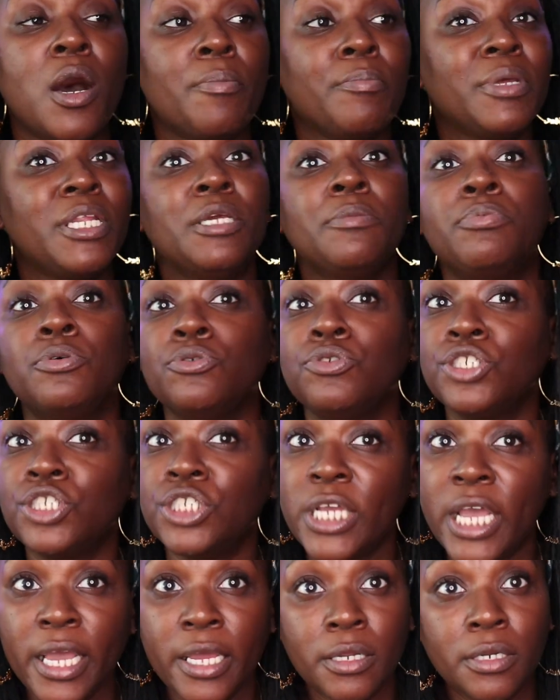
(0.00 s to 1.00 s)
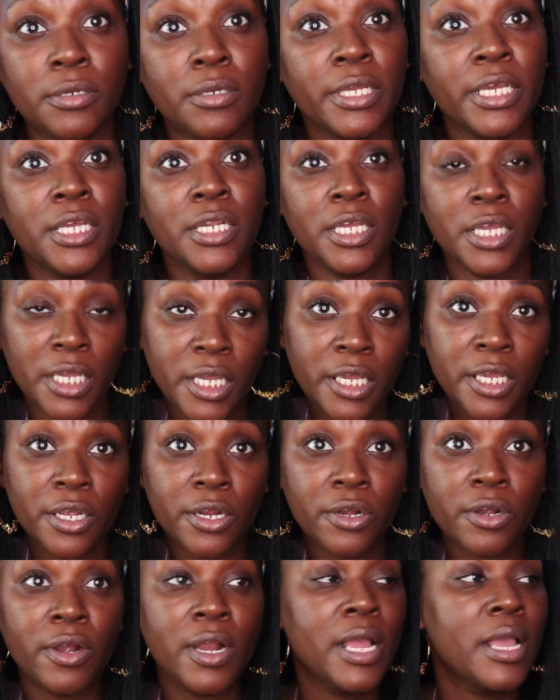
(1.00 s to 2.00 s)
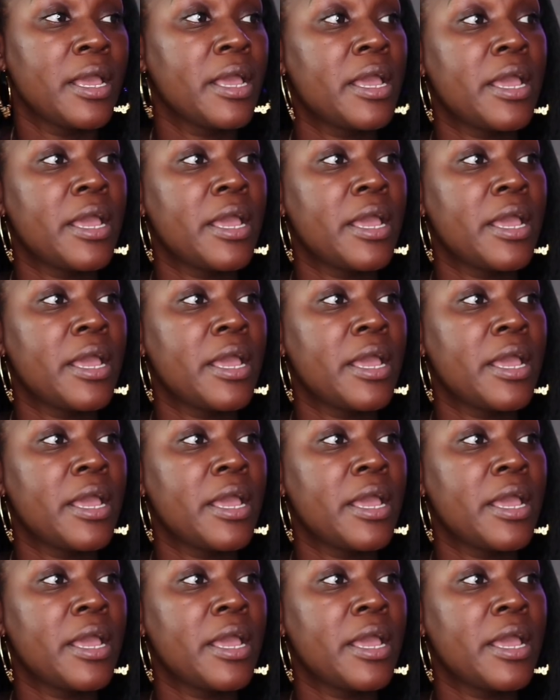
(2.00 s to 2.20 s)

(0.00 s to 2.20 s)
mini pochette in here